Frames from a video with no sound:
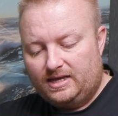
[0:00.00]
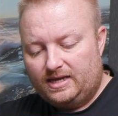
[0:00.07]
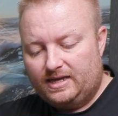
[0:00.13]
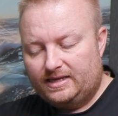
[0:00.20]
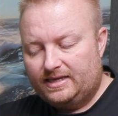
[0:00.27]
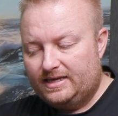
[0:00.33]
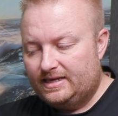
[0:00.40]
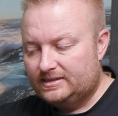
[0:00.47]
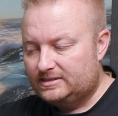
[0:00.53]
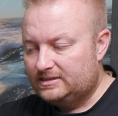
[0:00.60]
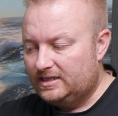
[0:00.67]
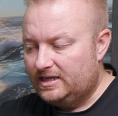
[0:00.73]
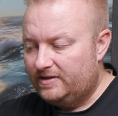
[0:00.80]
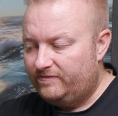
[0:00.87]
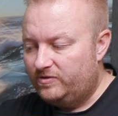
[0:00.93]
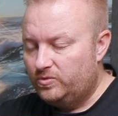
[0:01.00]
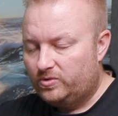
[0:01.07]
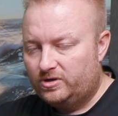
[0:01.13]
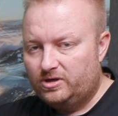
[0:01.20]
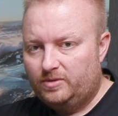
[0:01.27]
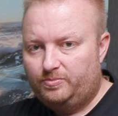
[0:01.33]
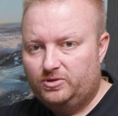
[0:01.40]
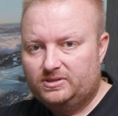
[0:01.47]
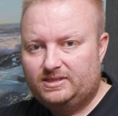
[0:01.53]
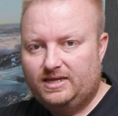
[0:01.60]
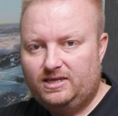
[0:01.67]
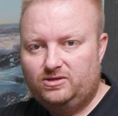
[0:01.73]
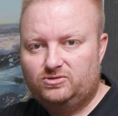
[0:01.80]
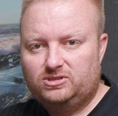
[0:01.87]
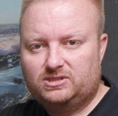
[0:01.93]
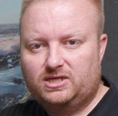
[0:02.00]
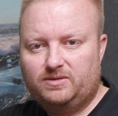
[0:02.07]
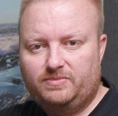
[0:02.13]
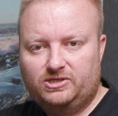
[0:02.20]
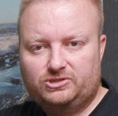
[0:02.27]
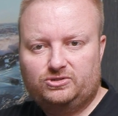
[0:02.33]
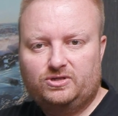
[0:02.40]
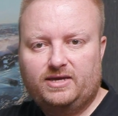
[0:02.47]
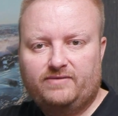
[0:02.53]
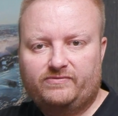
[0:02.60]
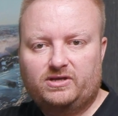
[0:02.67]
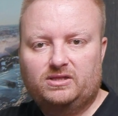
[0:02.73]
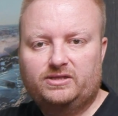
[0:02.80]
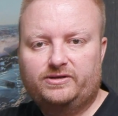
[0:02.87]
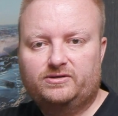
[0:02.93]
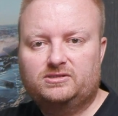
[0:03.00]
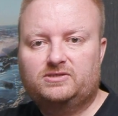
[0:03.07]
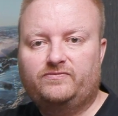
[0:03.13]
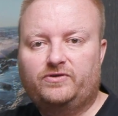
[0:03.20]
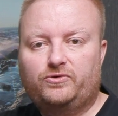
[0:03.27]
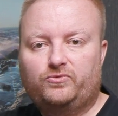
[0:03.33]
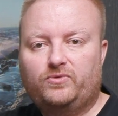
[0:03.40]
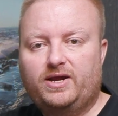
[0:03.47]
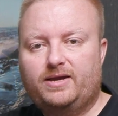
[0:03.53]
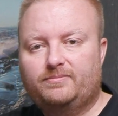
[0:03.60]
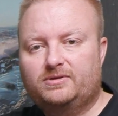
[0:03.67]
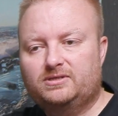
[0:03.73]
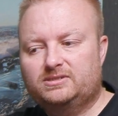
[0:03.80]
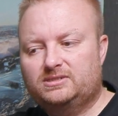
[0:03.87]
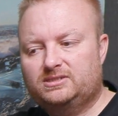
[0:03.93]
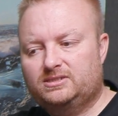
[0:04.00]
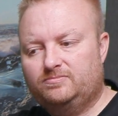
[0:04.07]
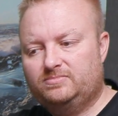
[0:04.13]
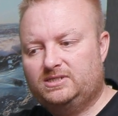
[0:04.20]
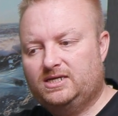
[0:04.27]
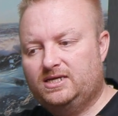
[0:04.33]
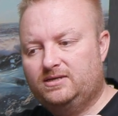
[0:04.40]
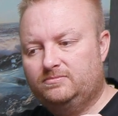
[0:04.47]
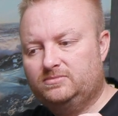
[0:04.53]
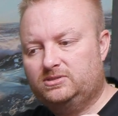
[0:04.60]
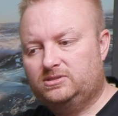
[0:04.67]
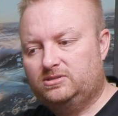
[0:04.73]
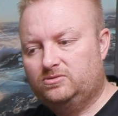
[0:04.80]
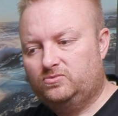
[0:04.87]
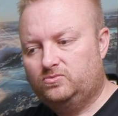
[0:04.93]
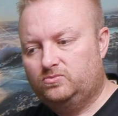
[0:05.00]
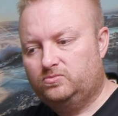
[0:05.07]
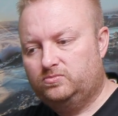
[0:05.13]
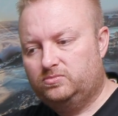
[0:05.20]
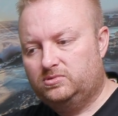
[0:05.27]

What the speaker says: I guess if you were going to put that, you're just going to make sure you have clearance for your RAM, because sometimes the